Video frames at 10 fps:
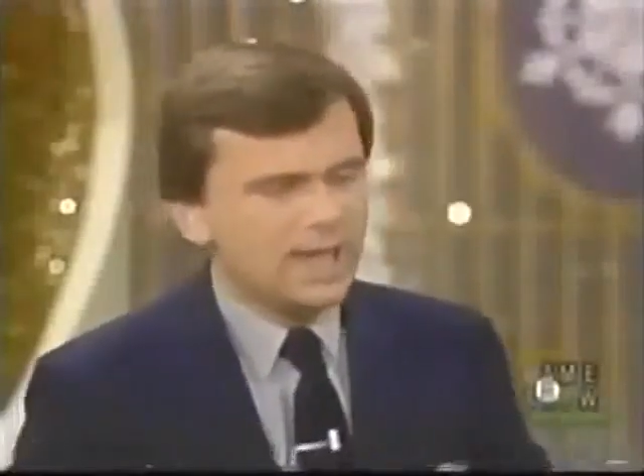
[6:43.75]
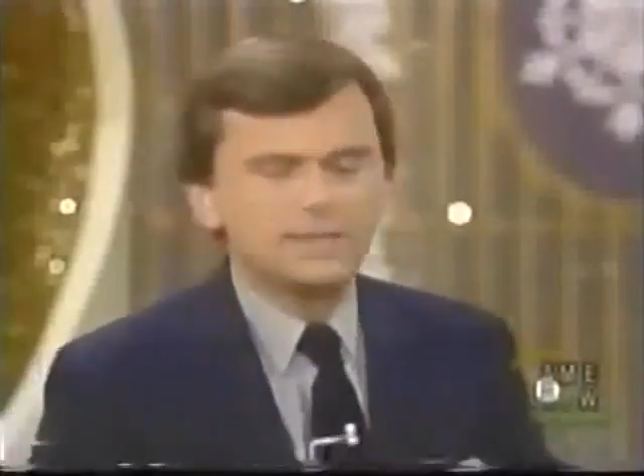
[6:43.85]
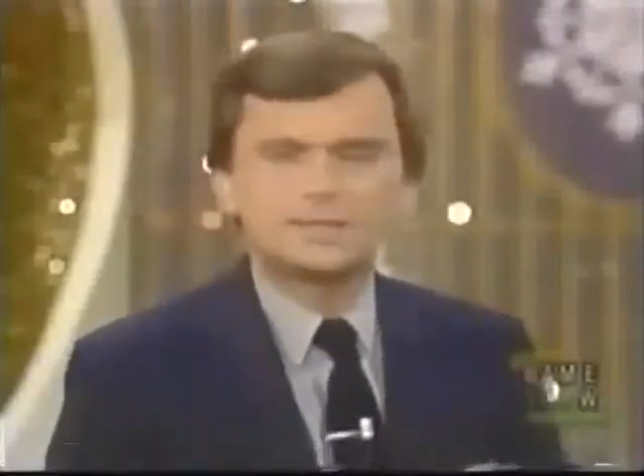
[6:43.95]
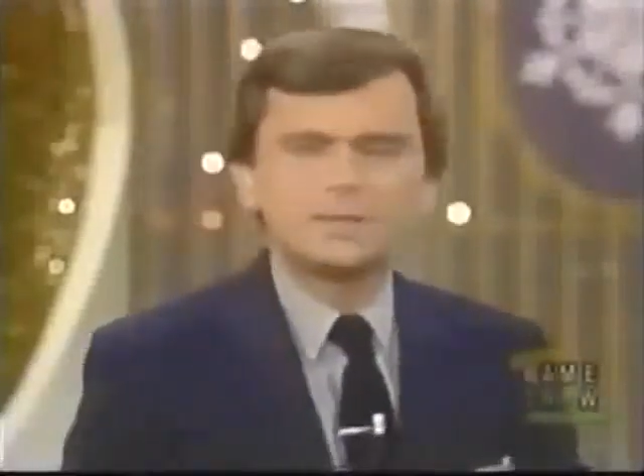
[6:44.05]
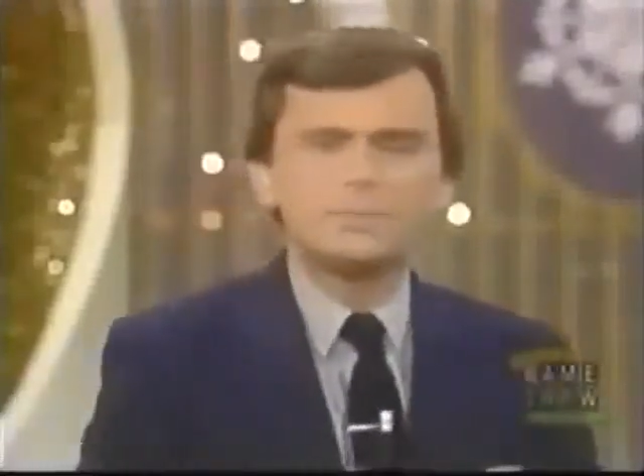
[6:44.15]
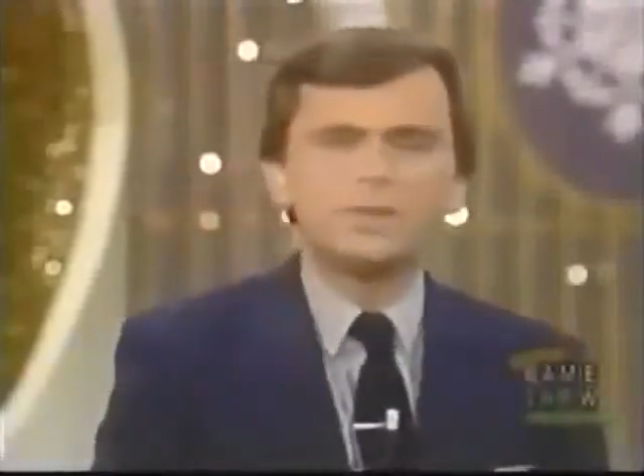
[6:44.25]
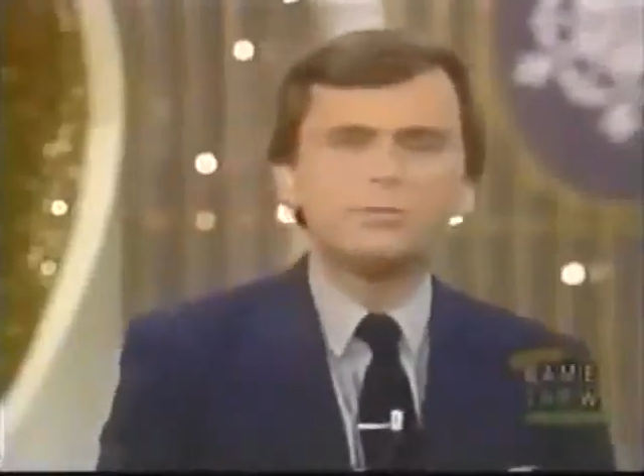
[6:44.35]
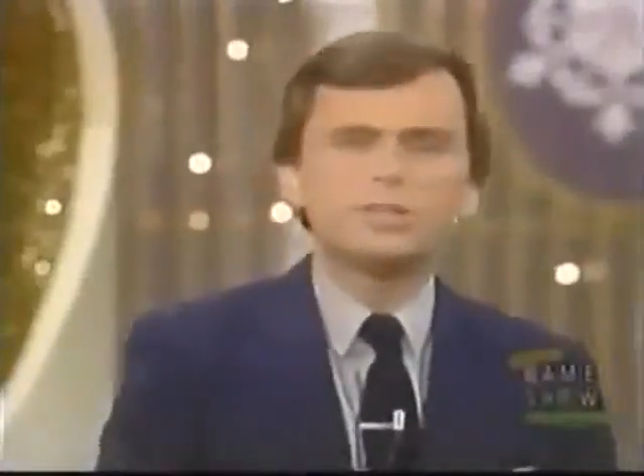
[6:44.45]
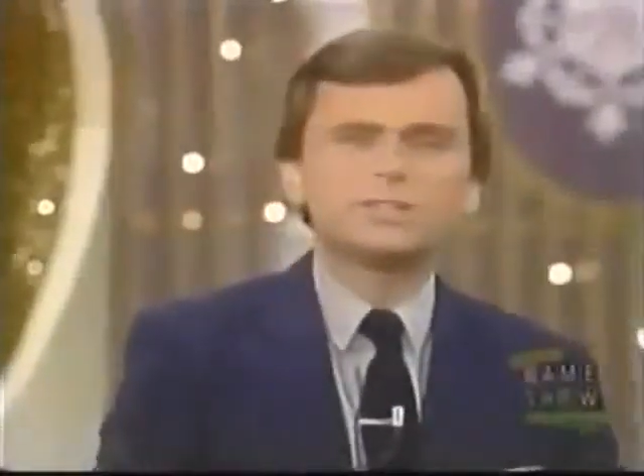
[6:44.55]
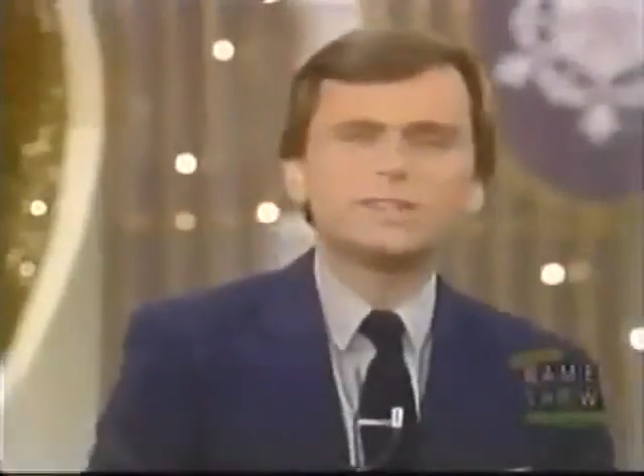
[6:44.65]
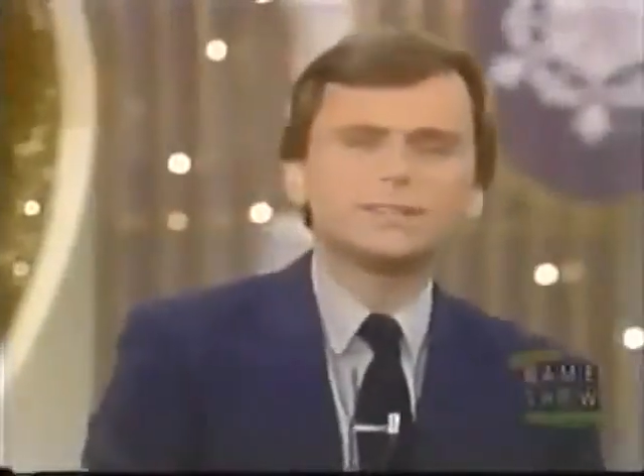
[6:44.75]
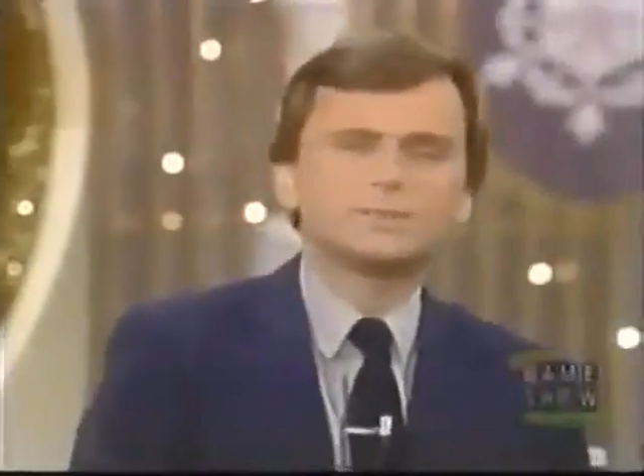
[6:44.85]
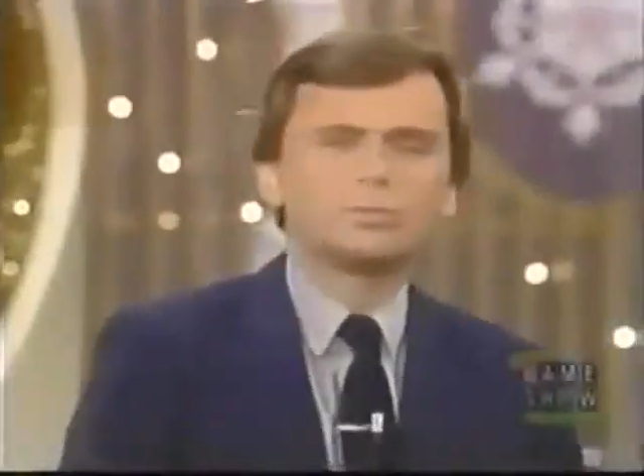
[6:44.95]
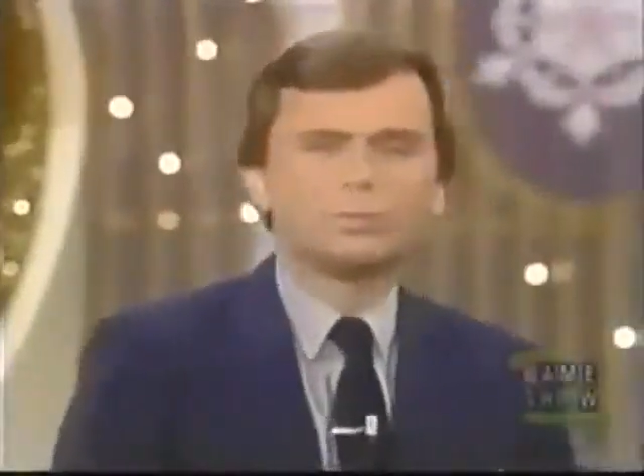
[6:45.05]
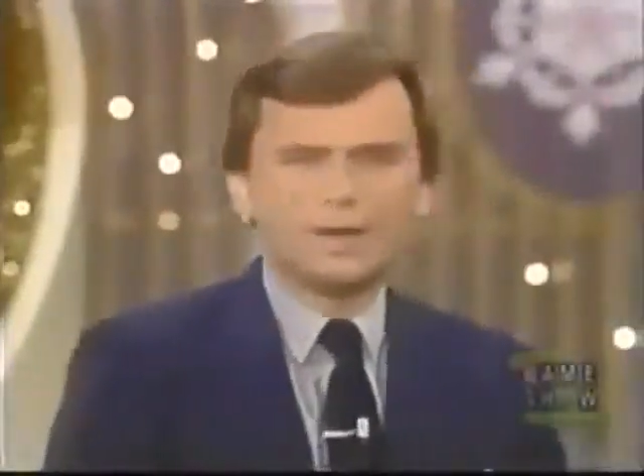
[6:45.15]
and something which
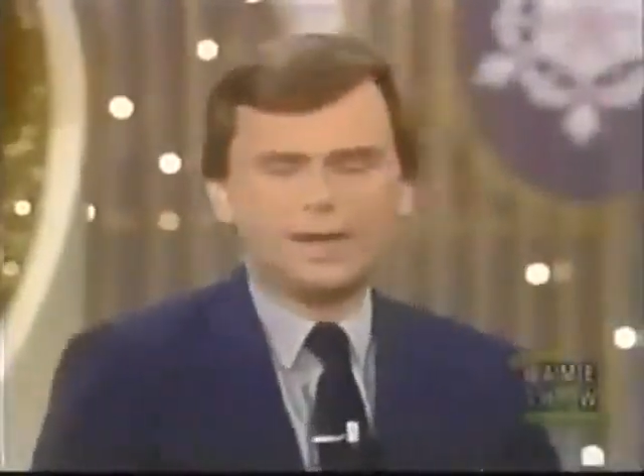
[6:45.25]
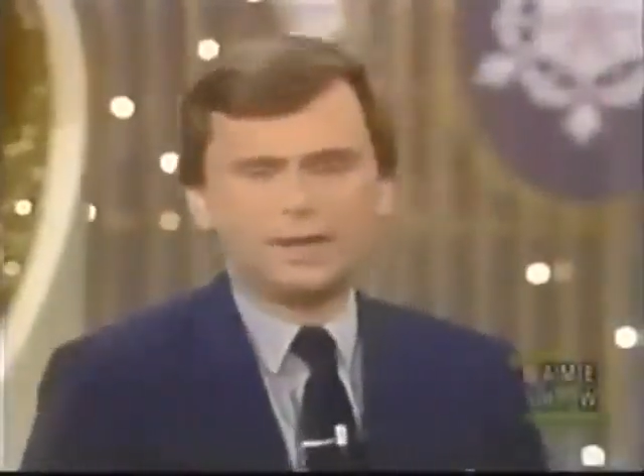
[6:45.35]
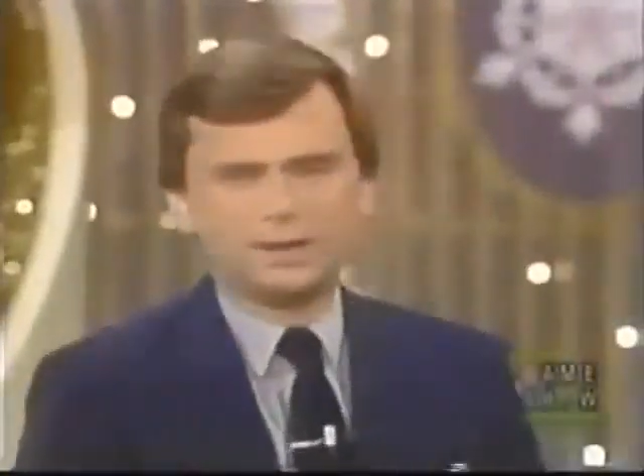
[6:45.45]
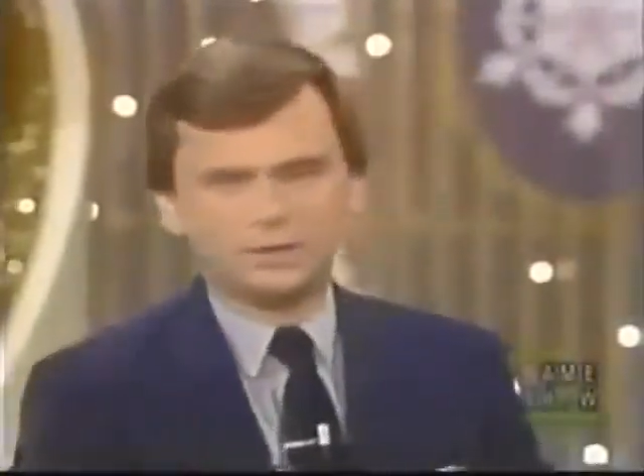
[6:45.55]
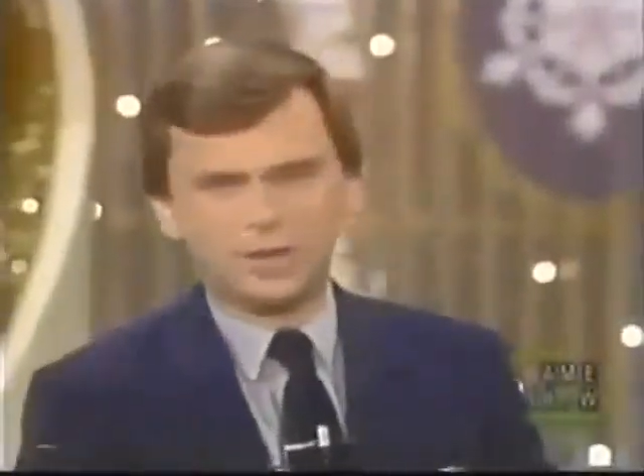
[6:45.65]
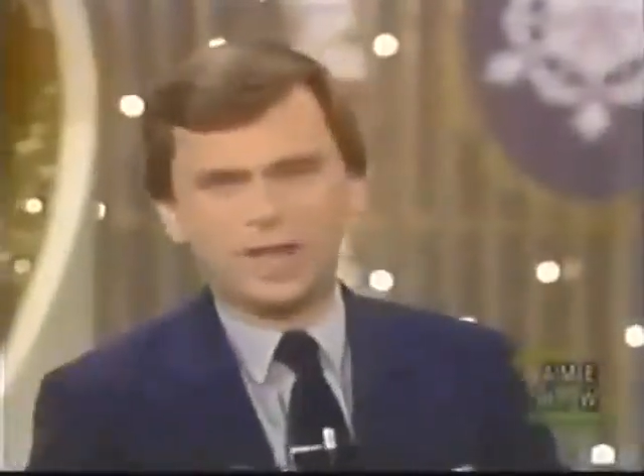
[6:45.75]
says ring.